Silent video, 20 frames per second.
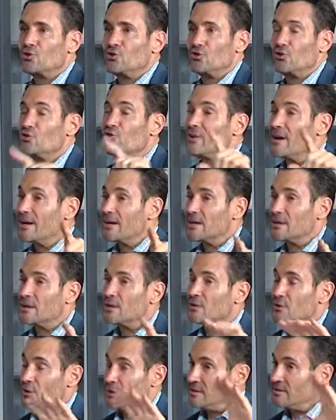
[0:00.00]
you check?
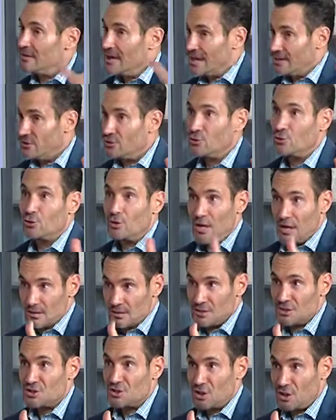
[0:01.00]
Is that too young
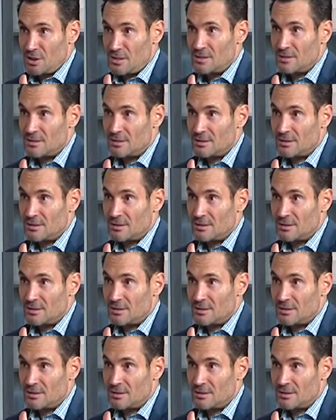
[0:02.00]
to start?